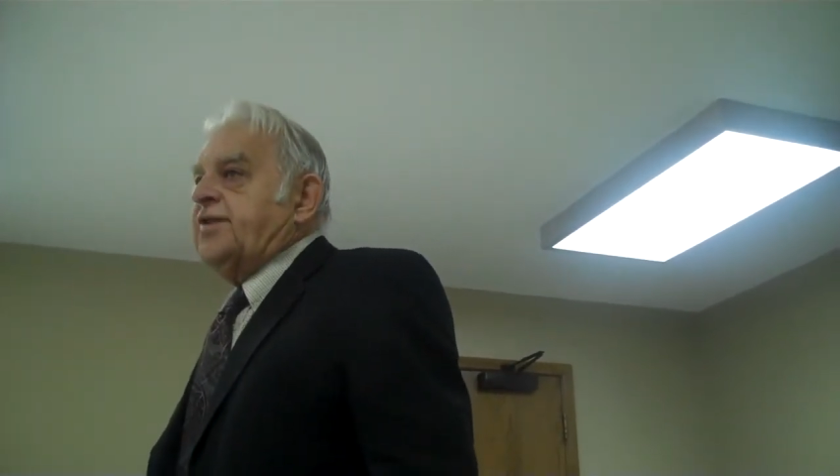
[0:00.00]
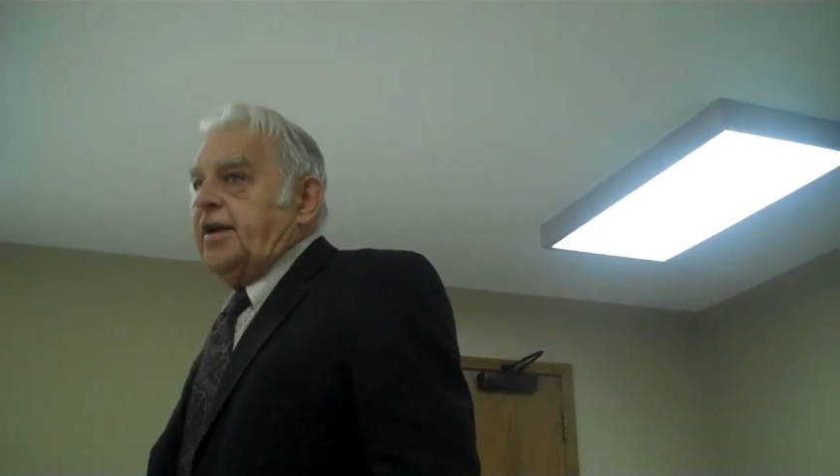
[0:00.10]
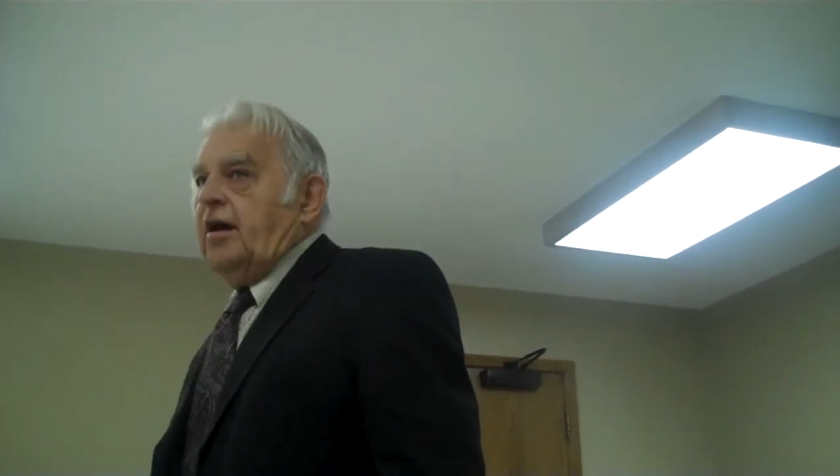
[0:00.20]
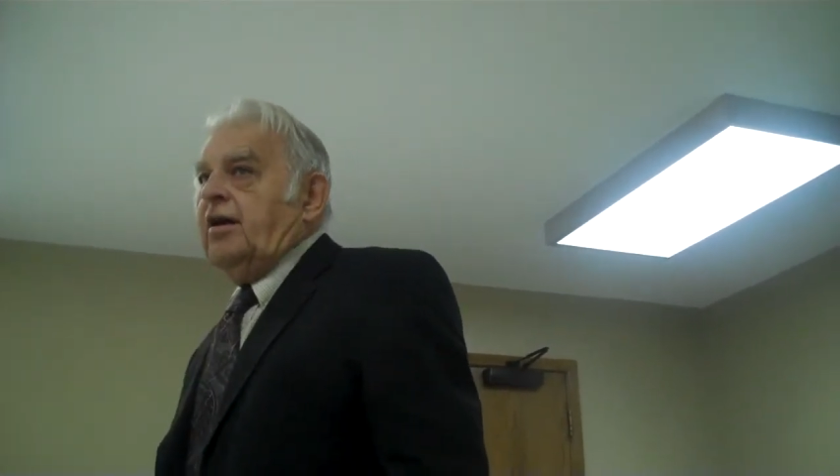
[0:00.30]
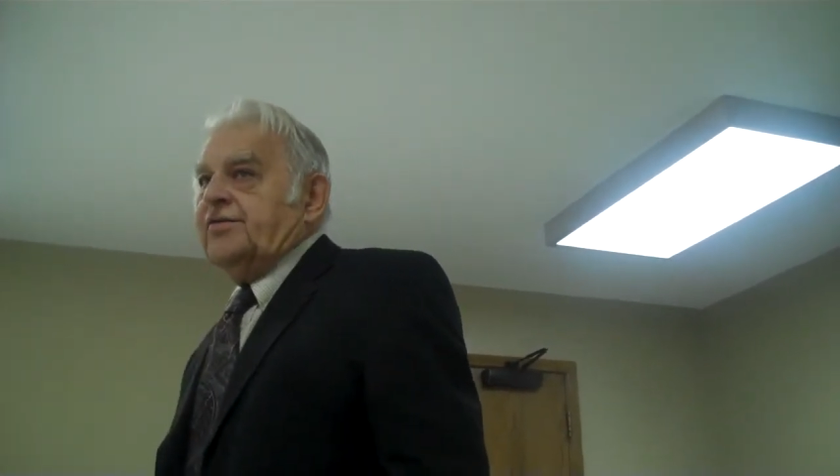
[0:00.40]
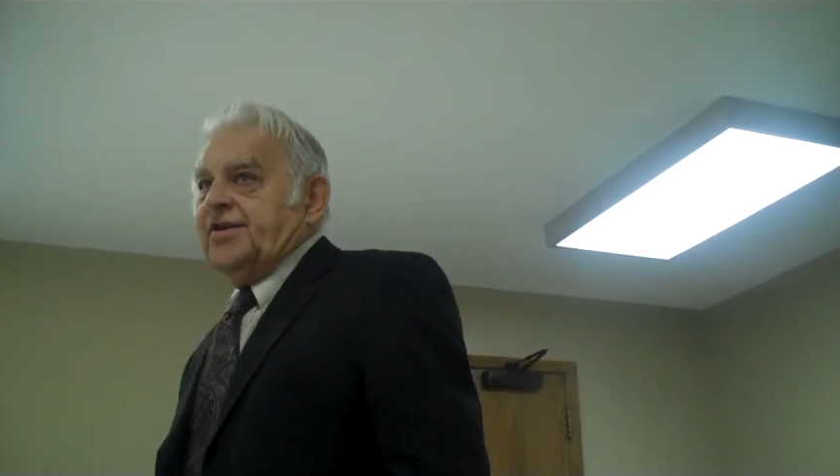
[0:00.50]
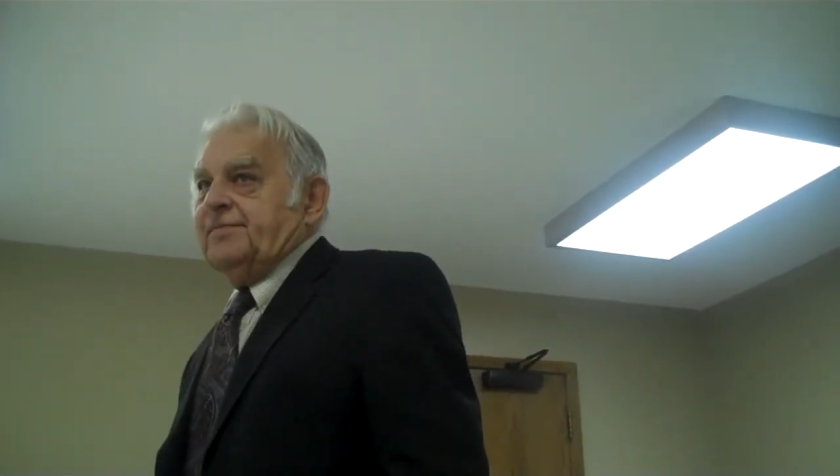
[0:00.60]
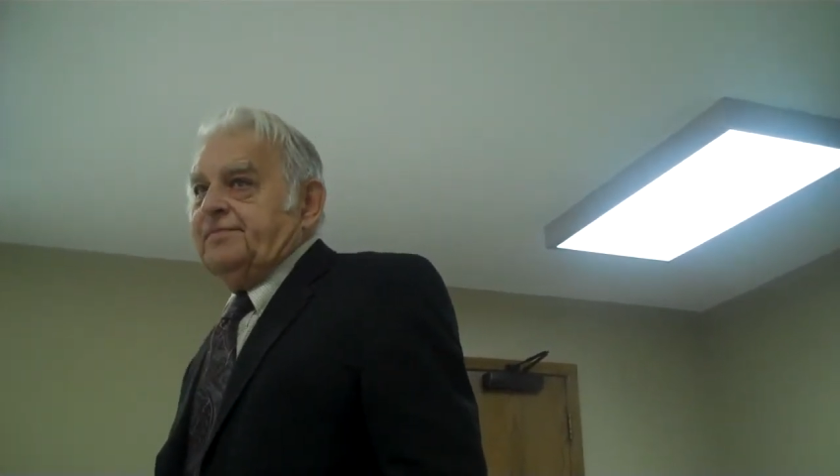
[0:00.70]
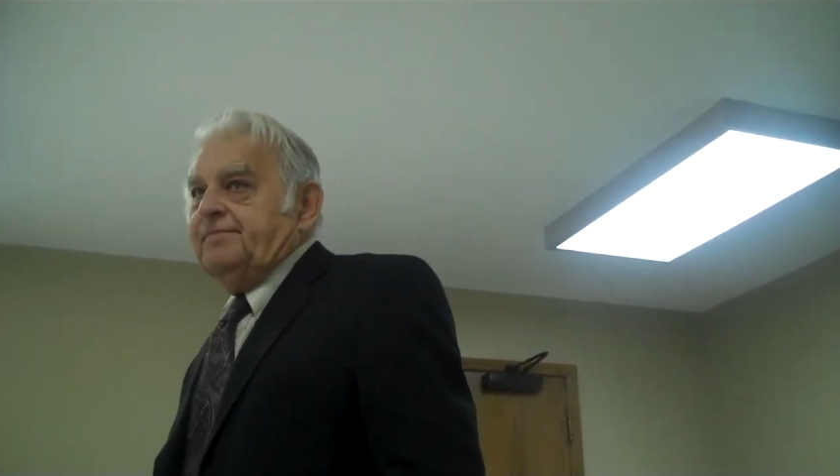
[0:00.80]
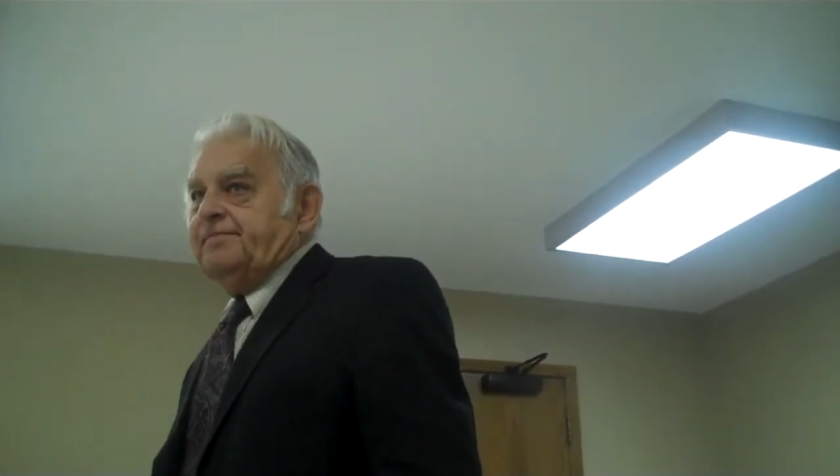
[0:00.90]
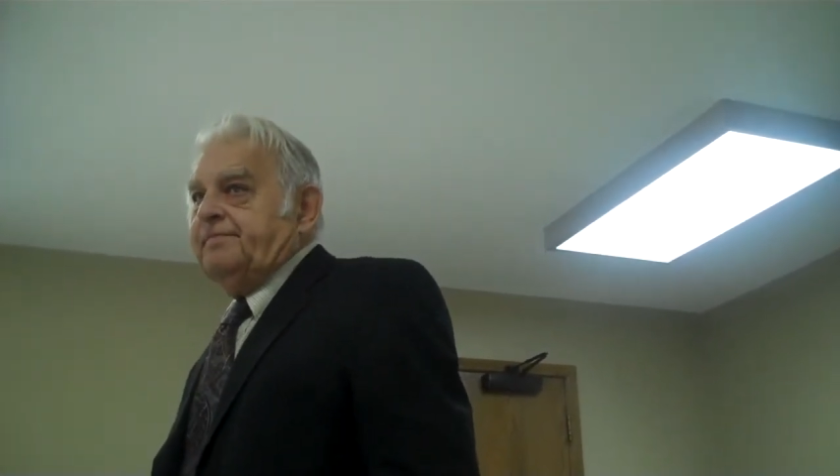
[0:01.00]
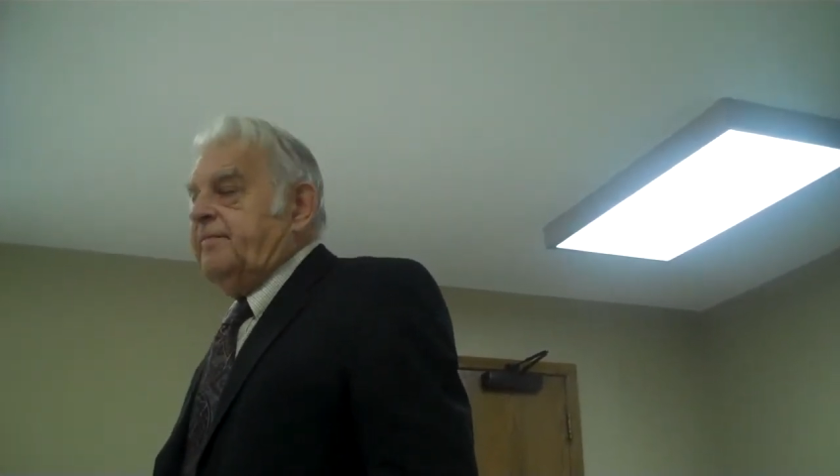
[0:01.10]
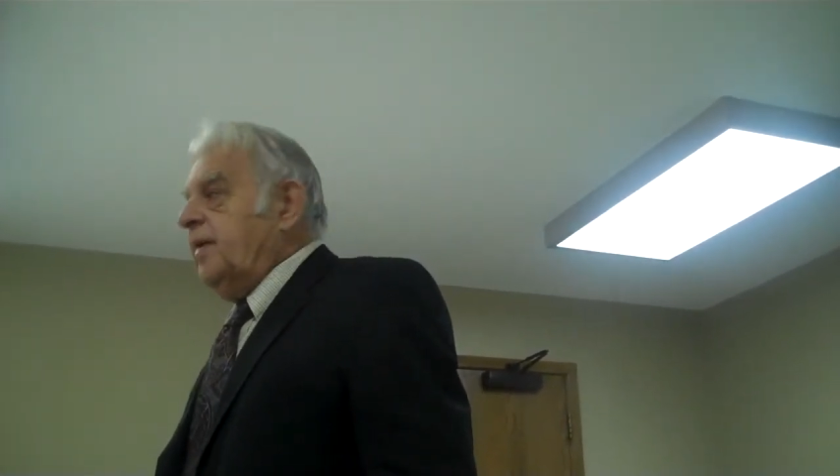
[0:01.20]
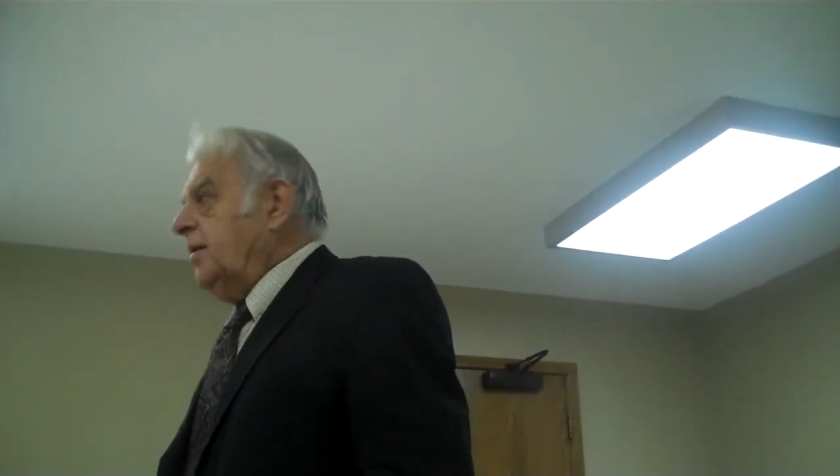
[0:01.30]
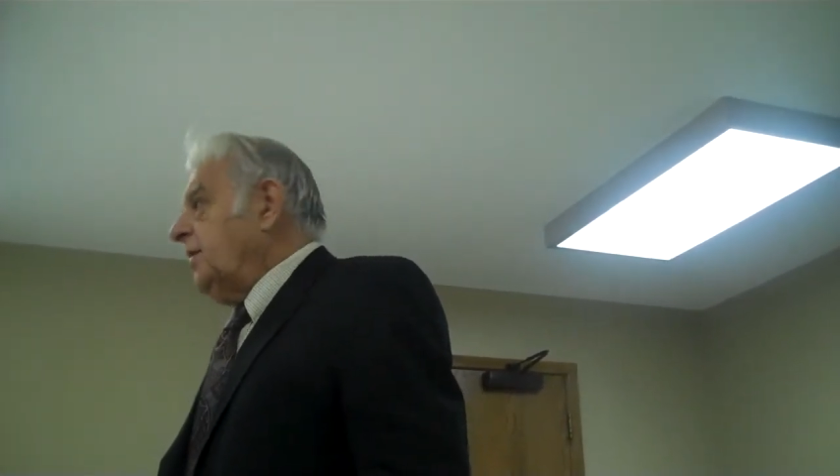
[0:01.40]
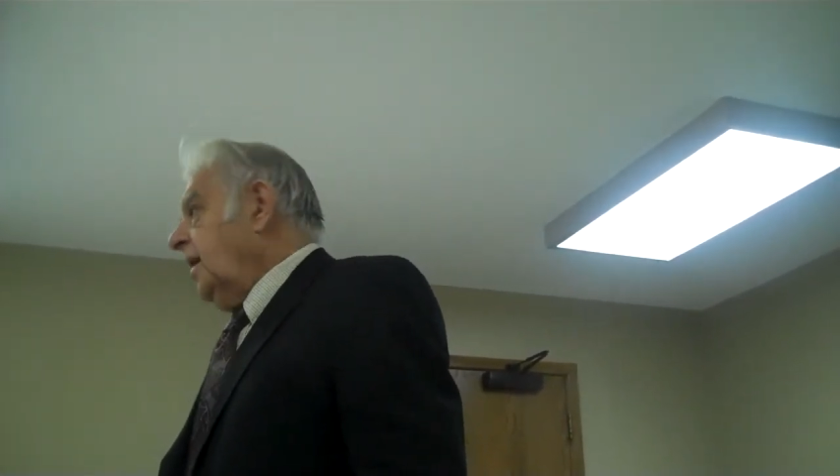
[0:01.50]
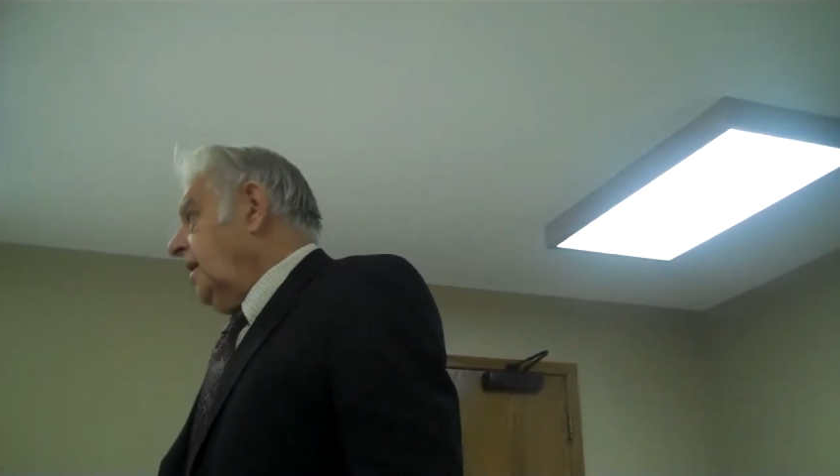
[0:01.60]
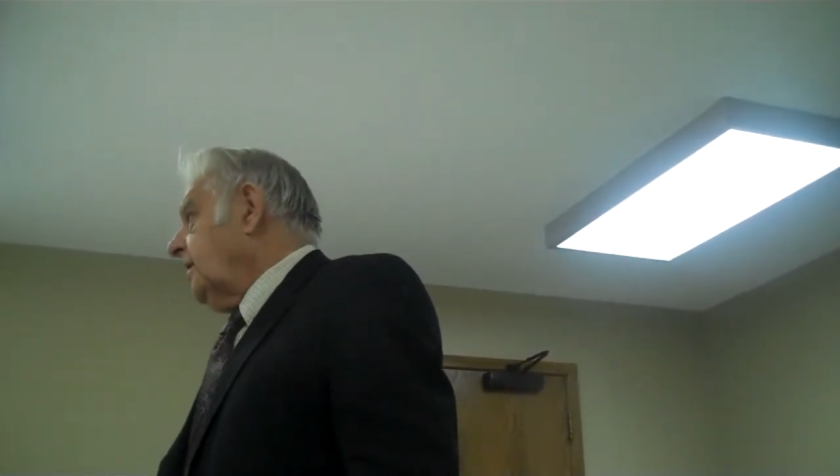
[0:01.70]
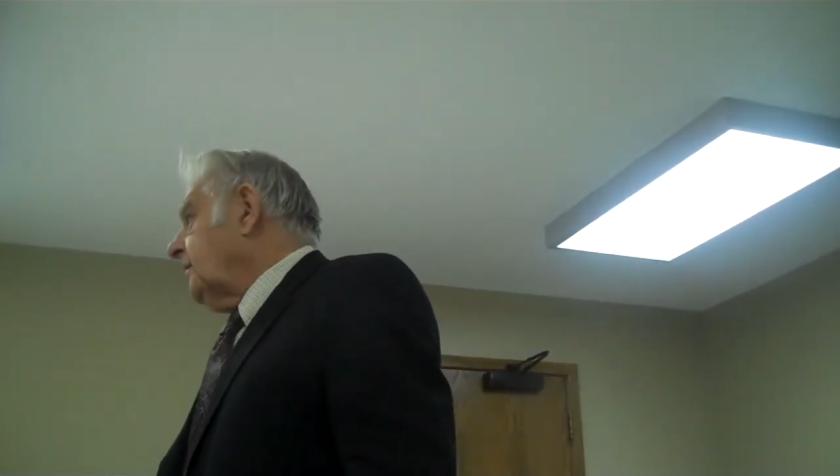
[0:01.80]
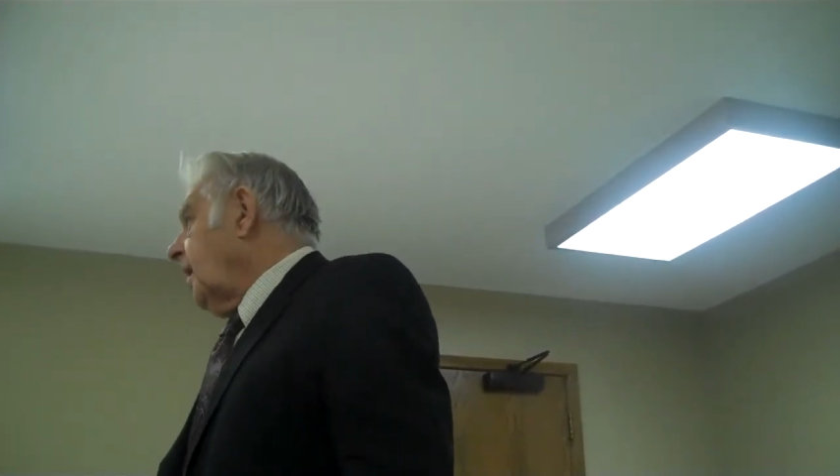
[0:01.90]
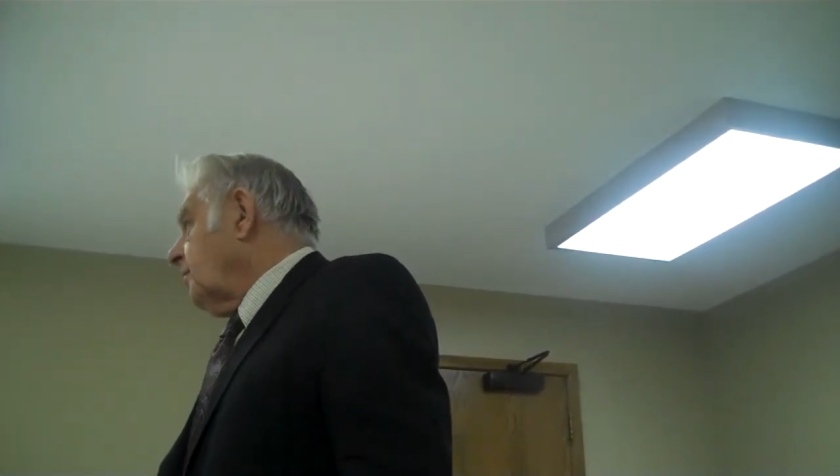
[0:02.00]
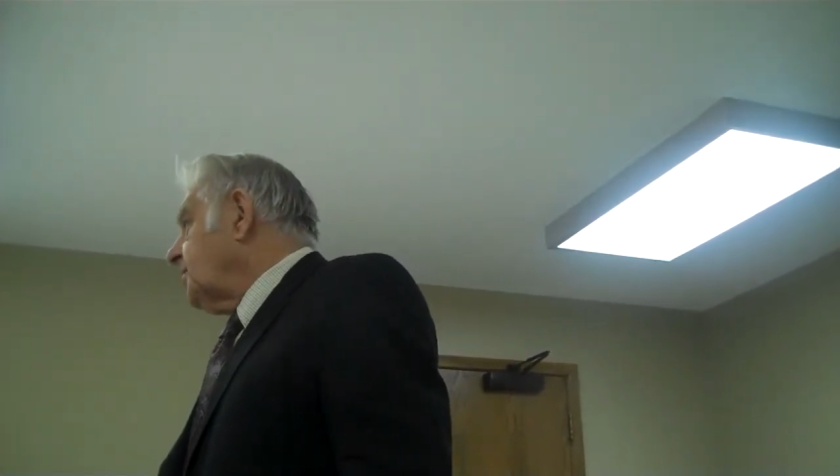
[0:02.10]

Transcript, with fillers: psychology. And I